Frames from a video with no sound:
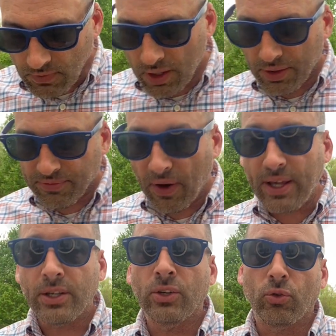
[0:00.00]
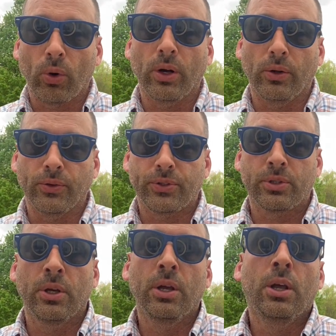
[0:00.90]
the Viking grills
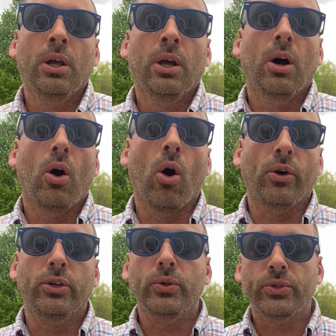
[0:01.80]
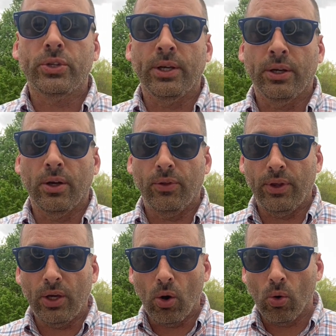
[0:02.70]
are using
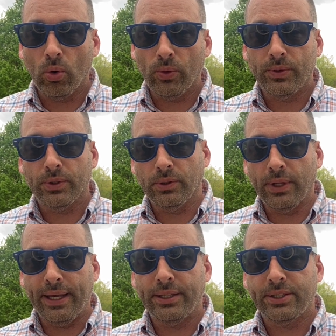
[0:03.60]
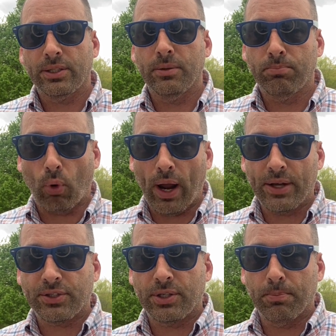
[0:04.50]
the old Lynx
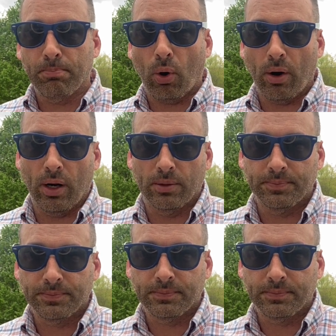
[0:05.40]
brass burner,